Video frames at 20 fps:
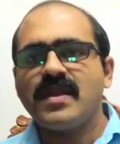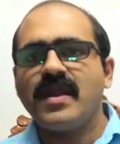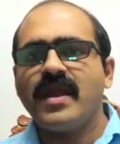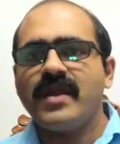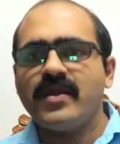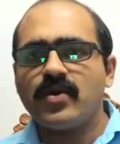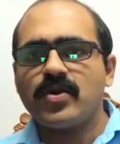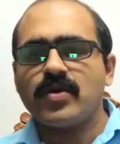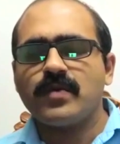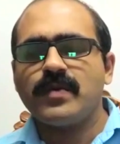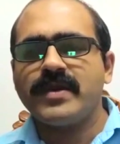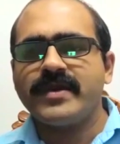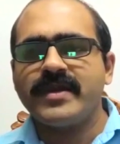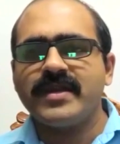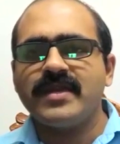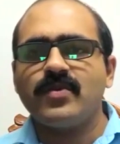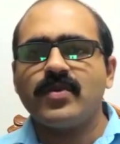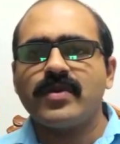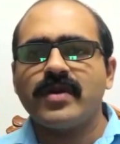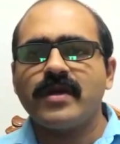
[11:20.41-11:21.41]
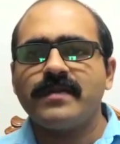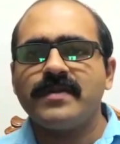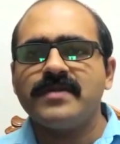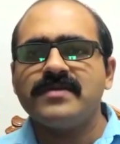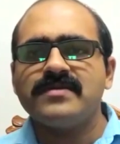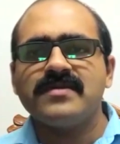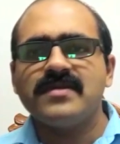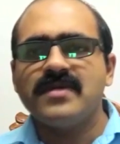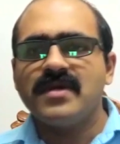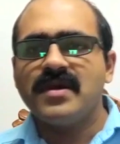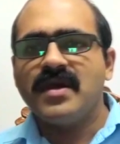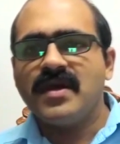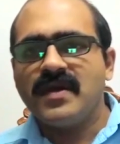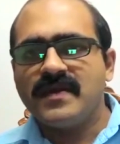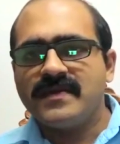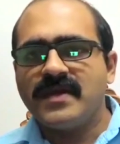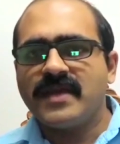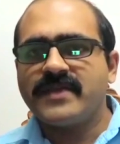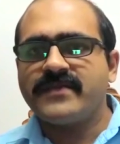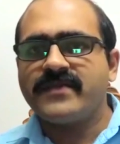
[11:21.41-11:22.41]
And automatically what happens?
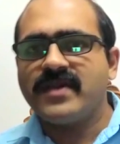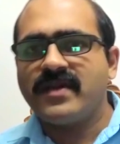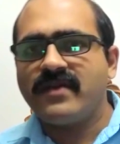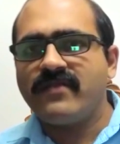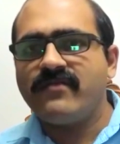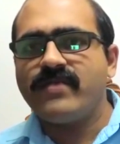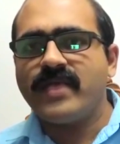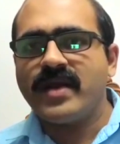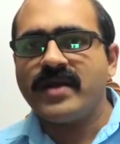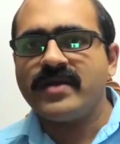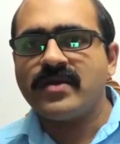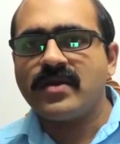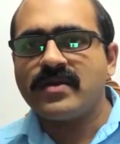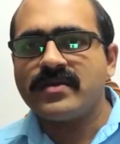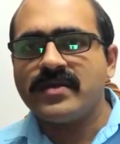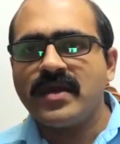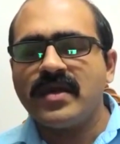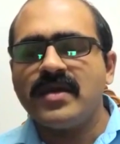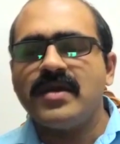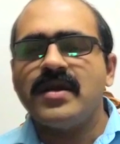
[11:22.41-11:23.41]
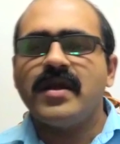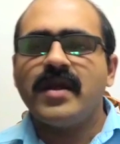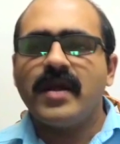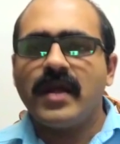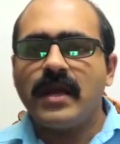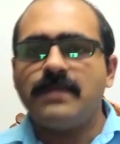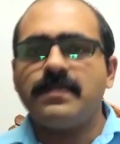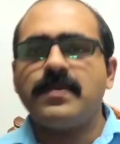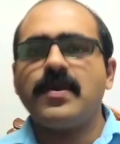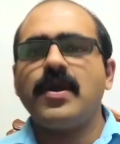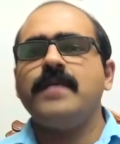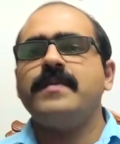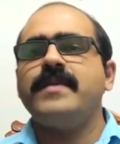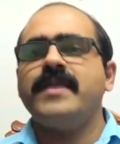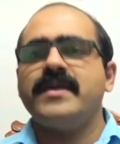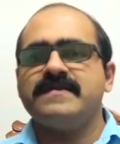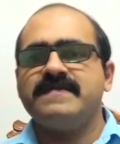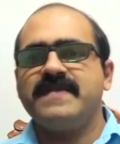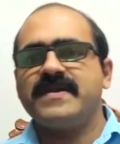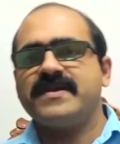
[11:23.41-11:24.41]
That will have brunt on the
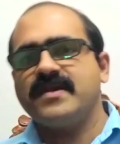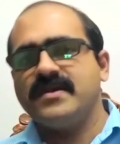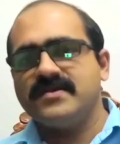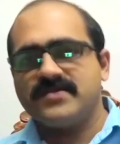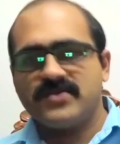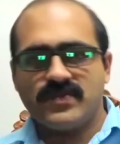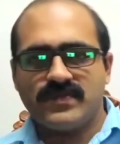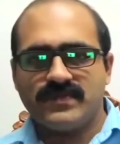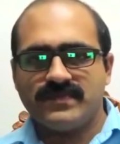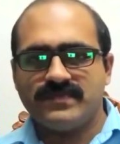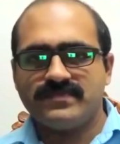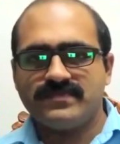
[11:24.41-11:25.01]
employment aspect also.